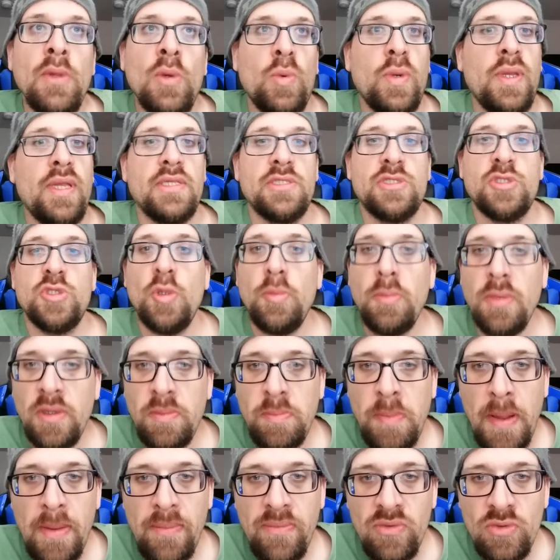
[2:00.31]
We had so many
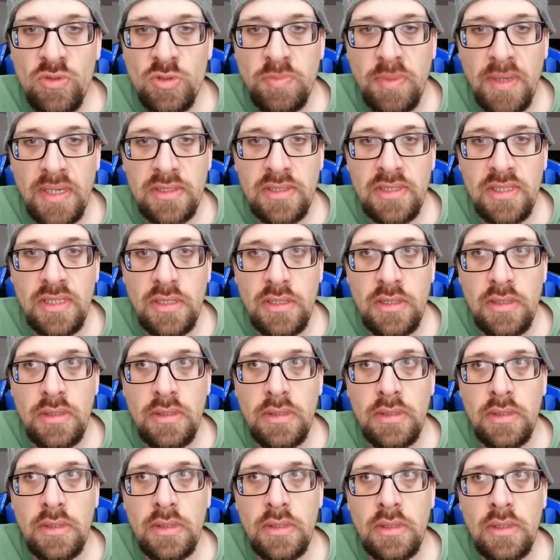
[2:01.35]
pay per views back
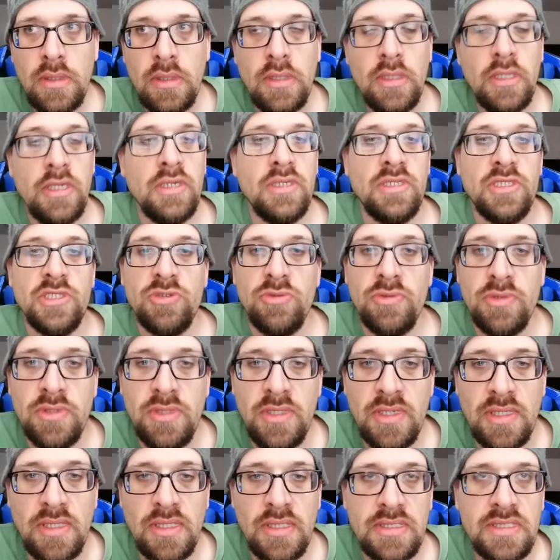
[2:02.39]
then, it is
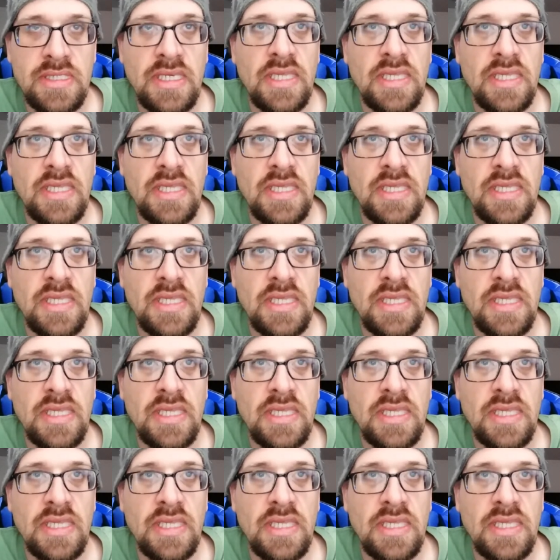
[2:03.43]
ridiculous.